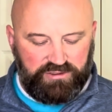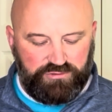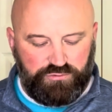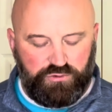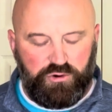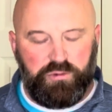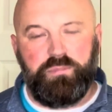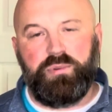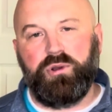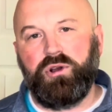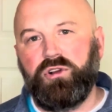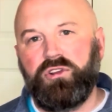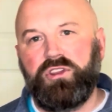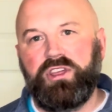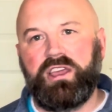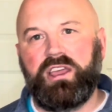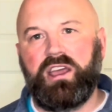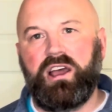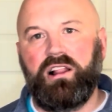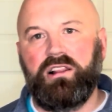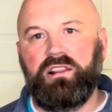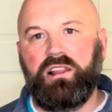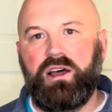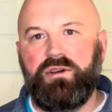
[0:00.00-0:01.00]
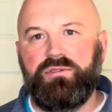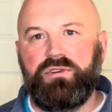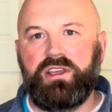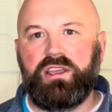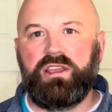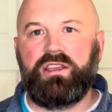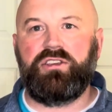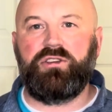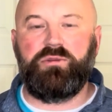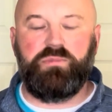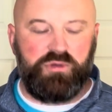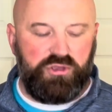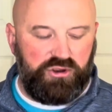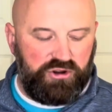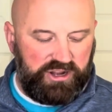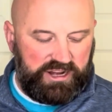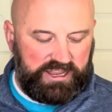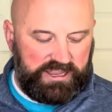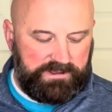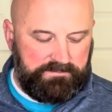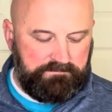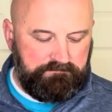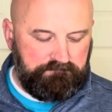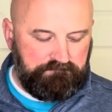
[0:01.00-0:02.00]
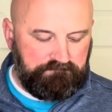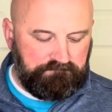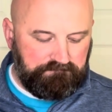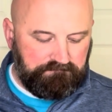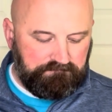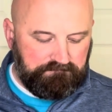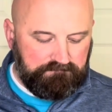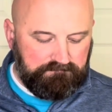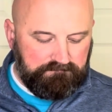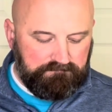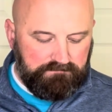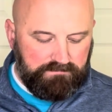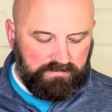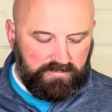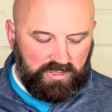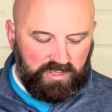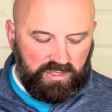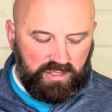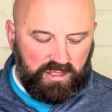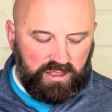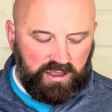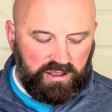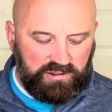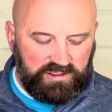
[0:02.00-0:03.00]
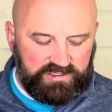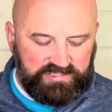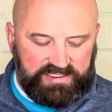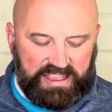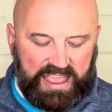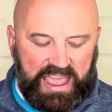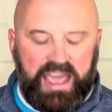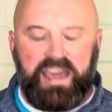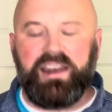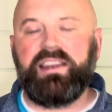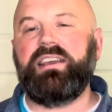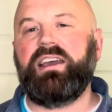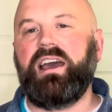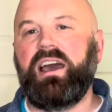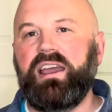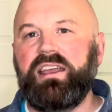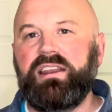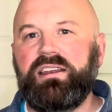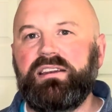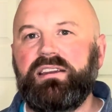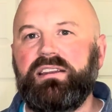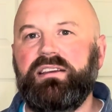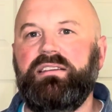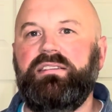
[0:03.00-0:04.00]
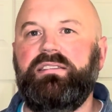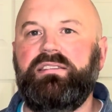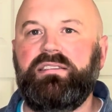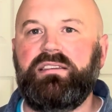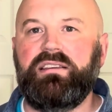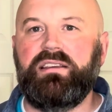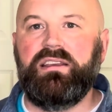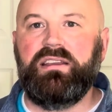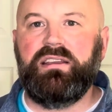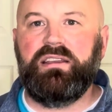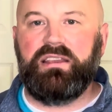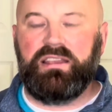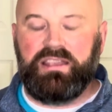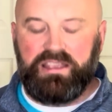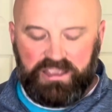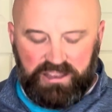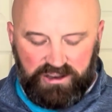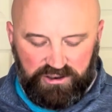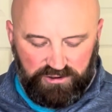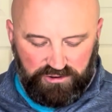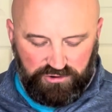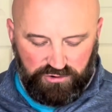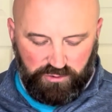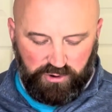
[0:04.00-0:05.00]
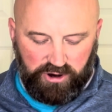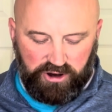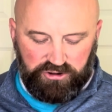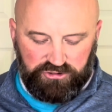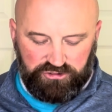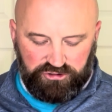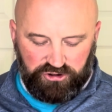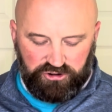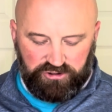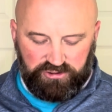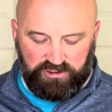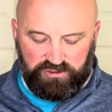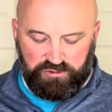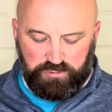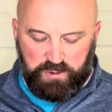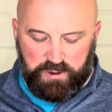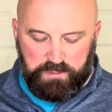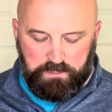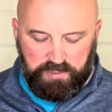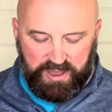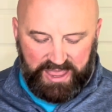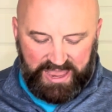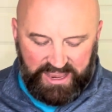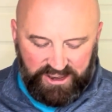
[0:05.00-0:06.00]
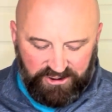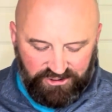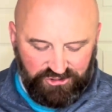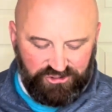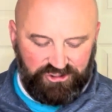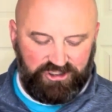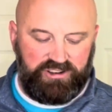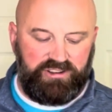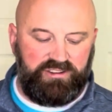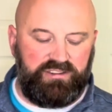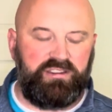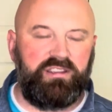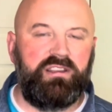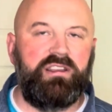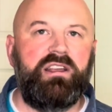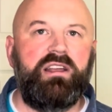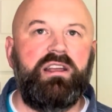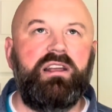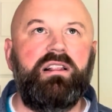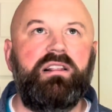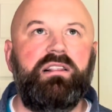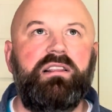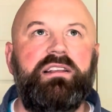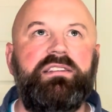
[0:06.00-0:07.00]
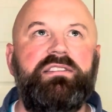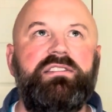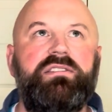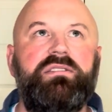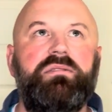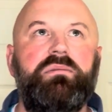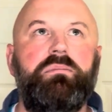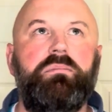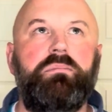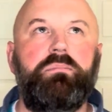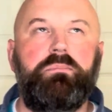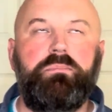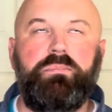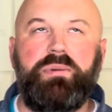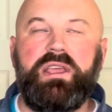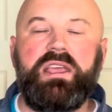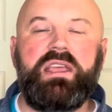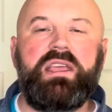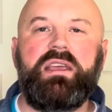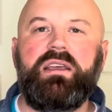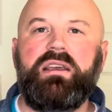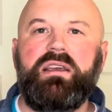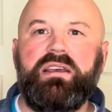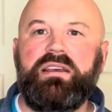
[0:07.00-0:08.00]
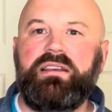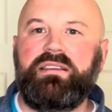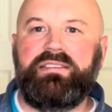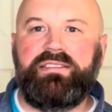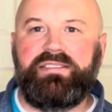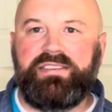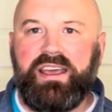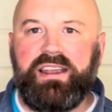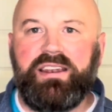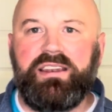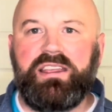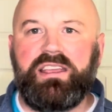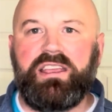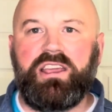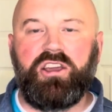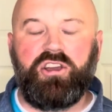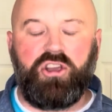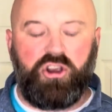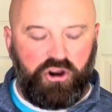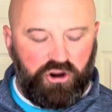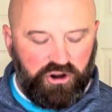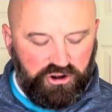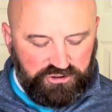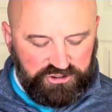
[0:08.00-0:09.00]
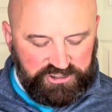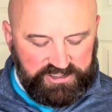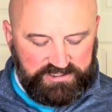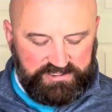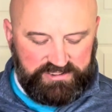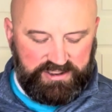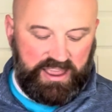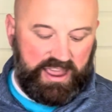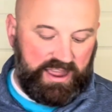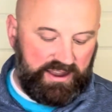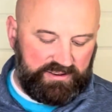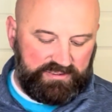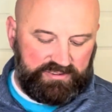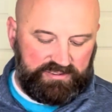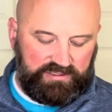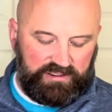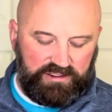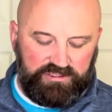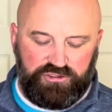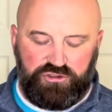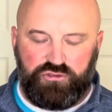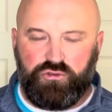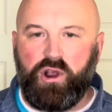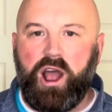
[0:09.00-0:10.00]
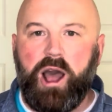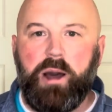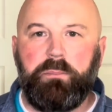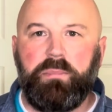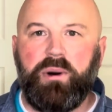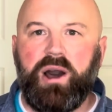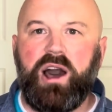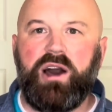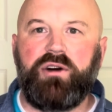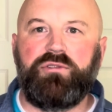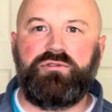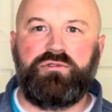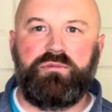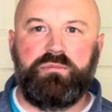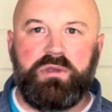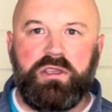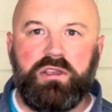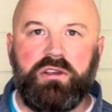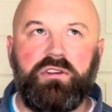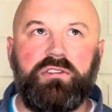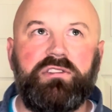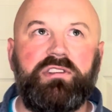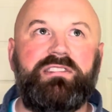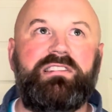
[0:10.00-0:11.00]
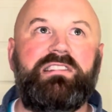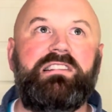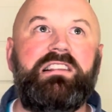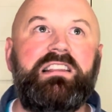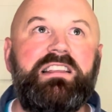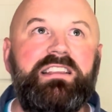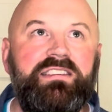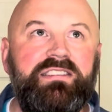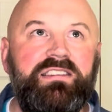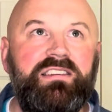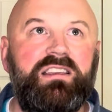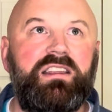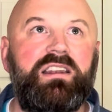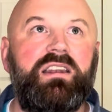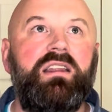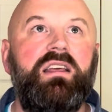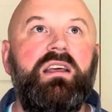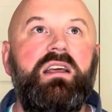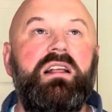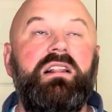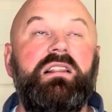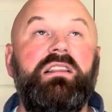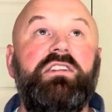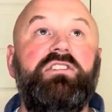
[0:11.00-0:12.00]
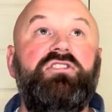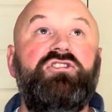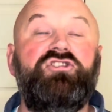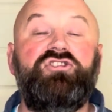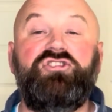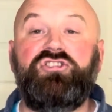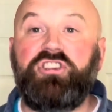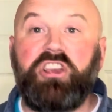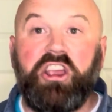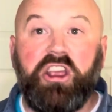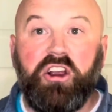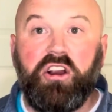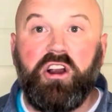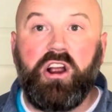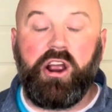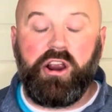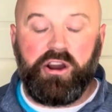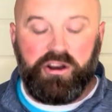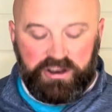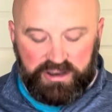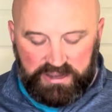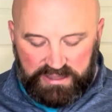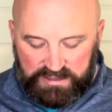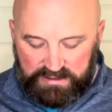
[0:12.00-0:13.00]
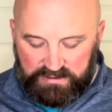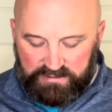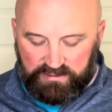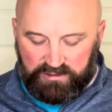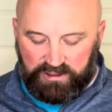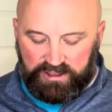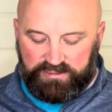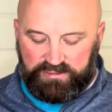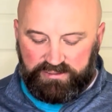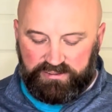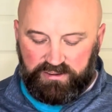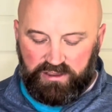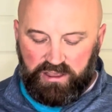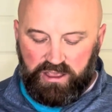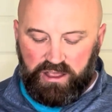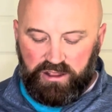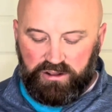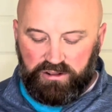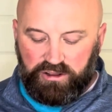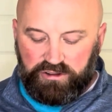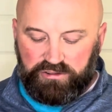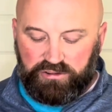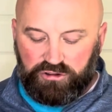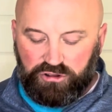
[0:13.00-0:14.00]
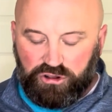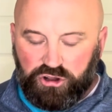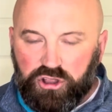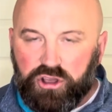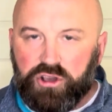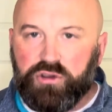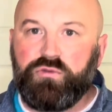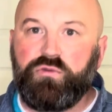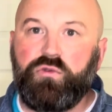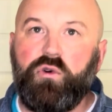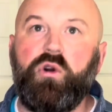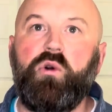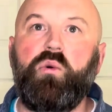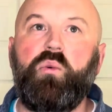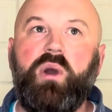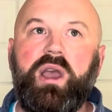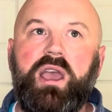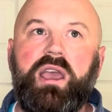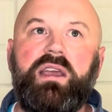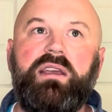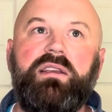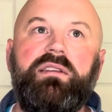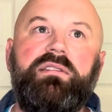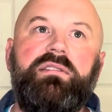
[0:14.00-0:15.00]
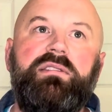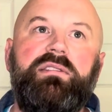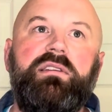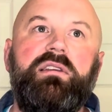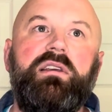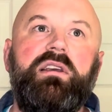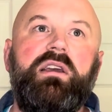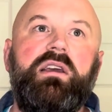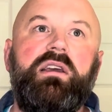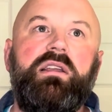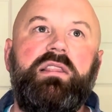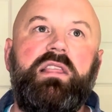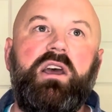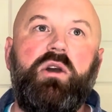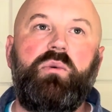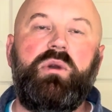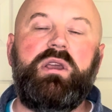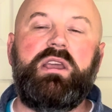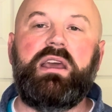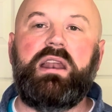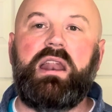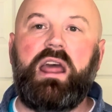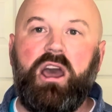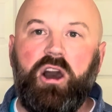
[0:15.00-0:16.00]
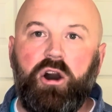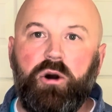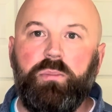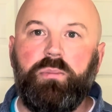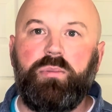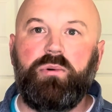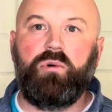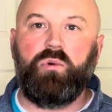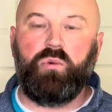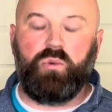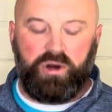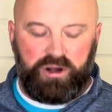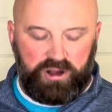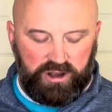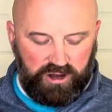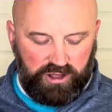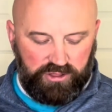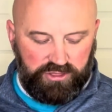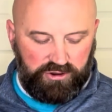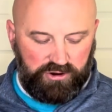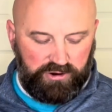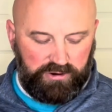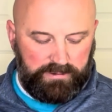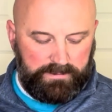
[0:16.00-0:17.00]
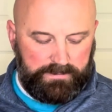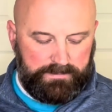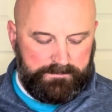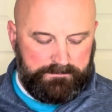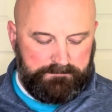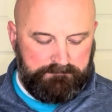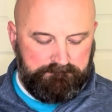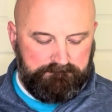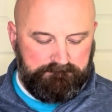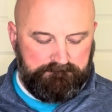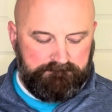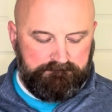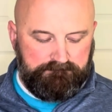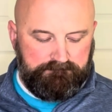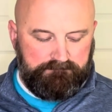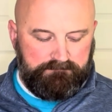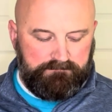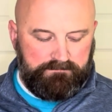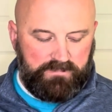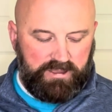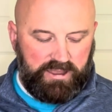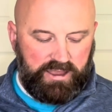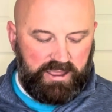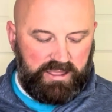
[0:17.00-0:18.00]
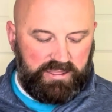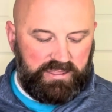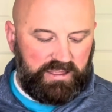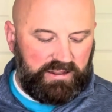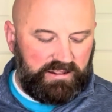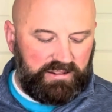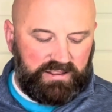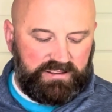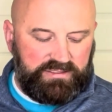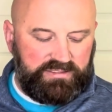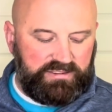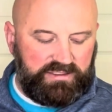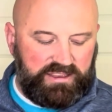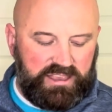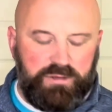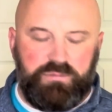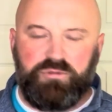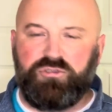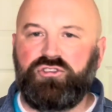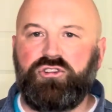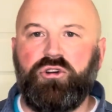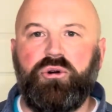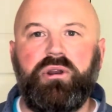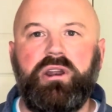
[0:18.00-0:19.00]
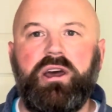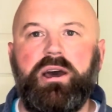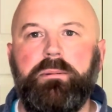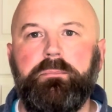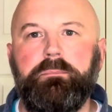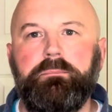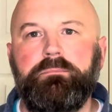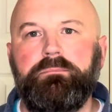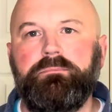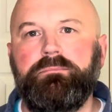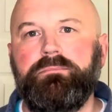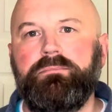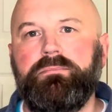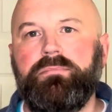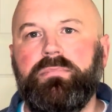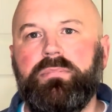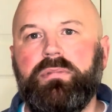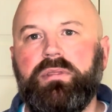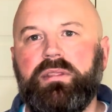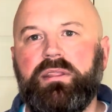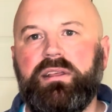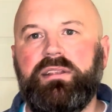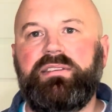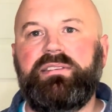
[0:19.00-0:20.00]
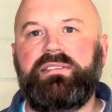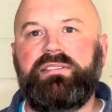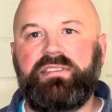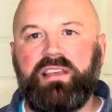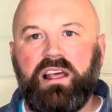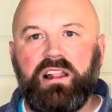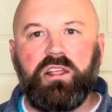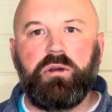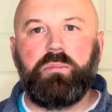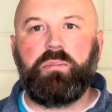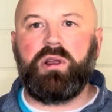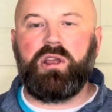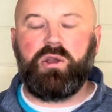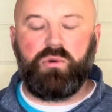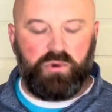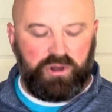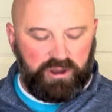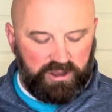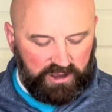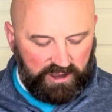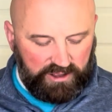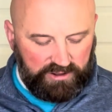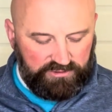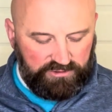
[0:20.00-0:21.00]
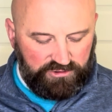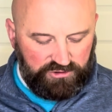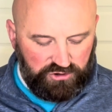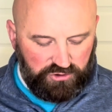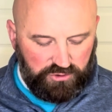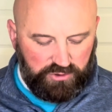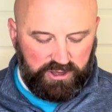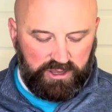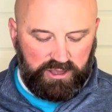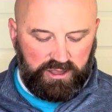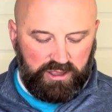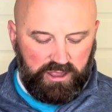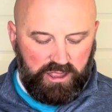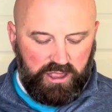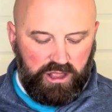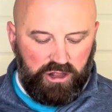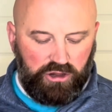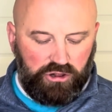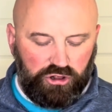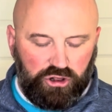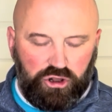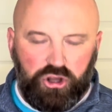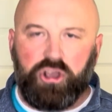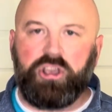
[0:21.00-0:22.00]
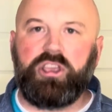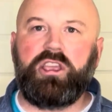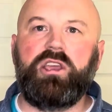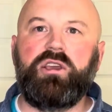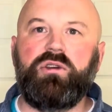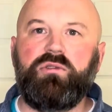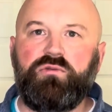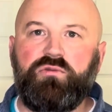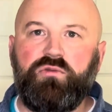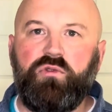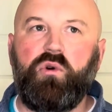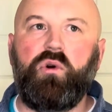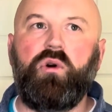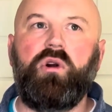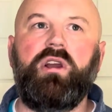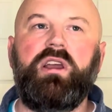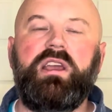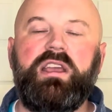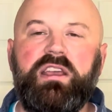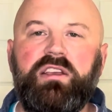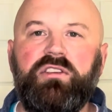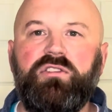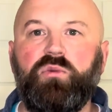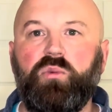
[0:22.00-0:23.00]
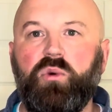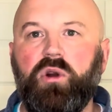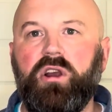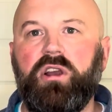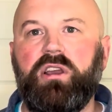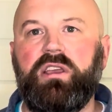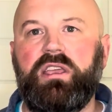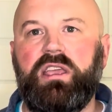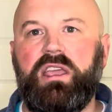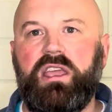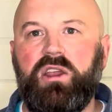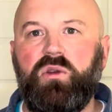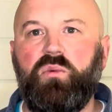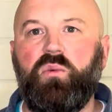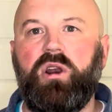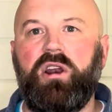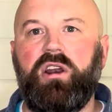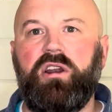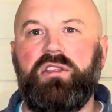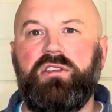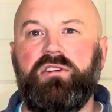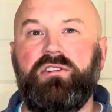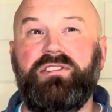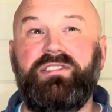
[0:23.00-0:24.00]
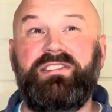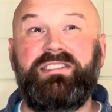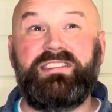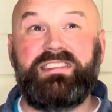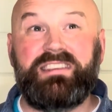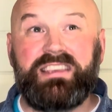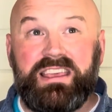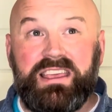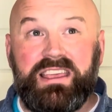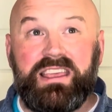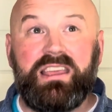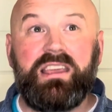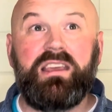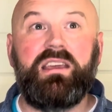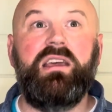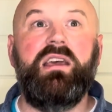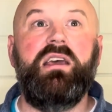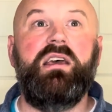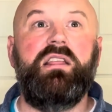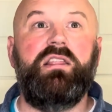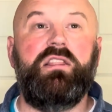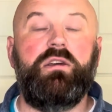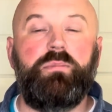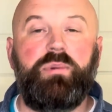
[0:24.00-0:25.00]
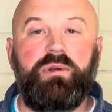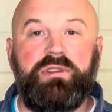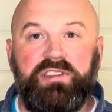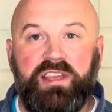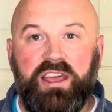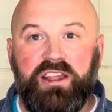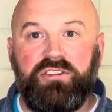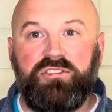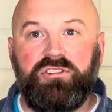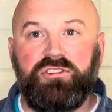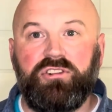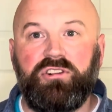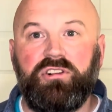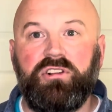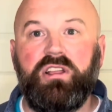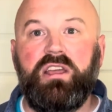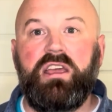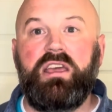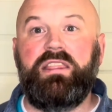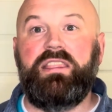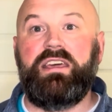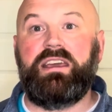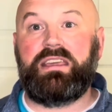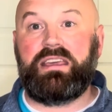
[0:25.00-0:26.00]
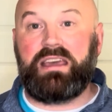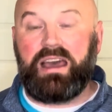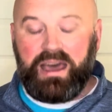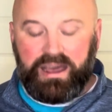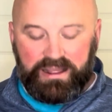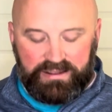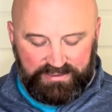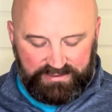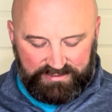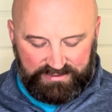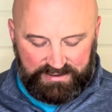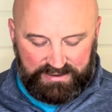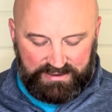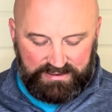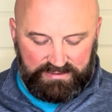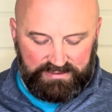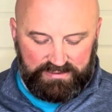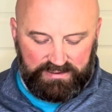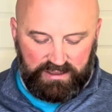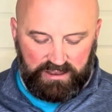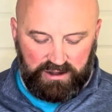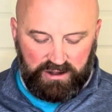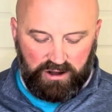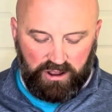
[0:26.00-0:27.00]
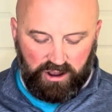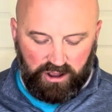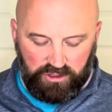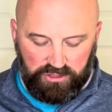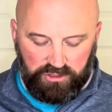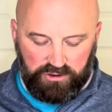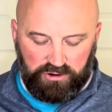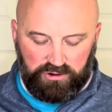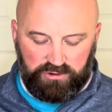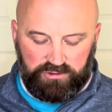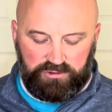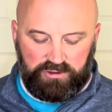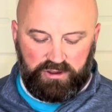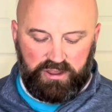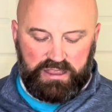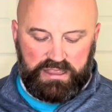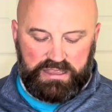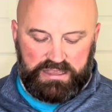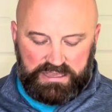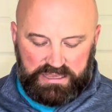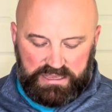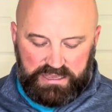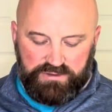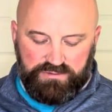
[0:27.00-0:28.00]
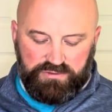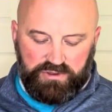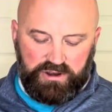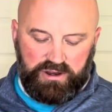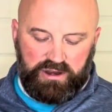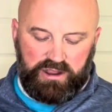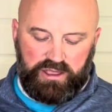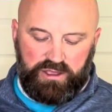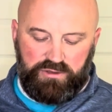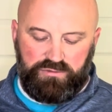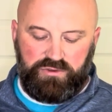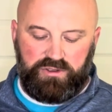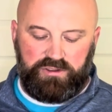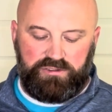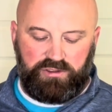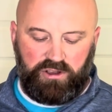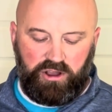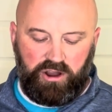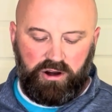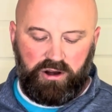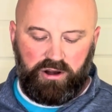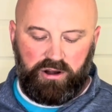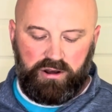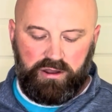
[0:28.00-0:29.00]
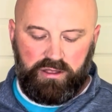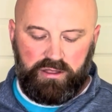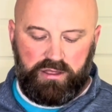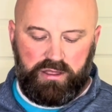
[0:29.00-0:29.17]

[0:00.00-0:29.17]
for building a loving community. Let's add kindness into our church. Let's be patient. Let's be sending encouraging texts. Let's drop off meals. Let's listen. Let's share our needs. Let's look for ways that we can help one another. And then let's keep showing up. Let's celebrate what God's doing, looking for his work in one another, seeing the potential that God sees in others, even if it's hard,